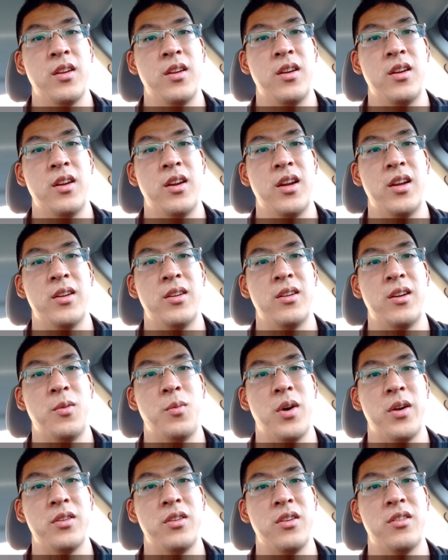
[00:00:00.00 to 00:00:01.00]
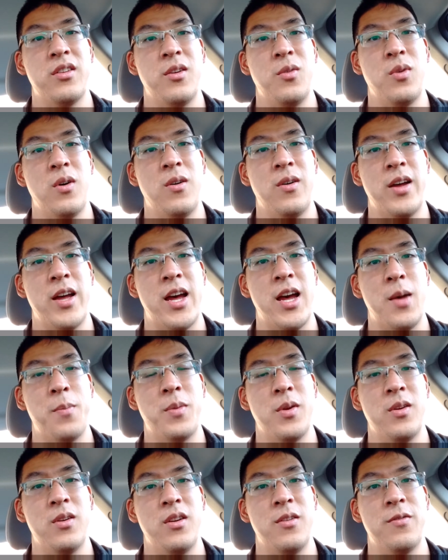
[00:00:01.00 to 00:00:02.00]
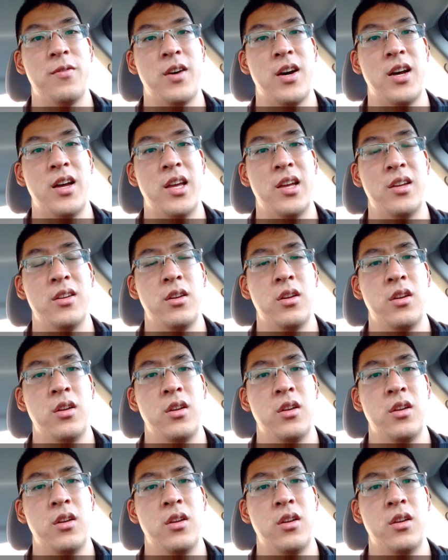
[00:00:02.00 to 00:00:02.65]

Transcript: and I wanted to see what would happen if I